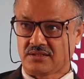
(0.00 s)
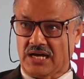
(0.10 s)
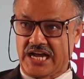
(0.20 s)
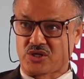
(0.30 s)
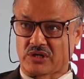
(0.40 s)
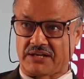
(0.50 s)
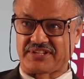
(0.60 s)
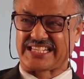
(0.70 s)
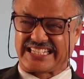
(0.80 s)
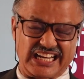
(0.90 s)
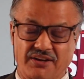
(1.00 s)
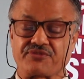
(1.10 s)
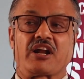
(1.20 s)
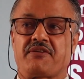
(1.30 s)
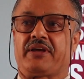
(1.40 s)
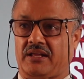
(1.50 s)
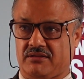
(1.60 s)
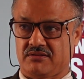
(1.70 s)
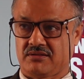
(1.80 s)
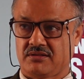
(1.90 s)
I don't have the skill of driving.
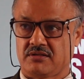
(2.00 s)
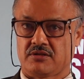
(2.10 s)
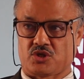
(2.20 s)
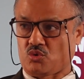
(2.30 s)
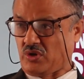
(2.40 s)
So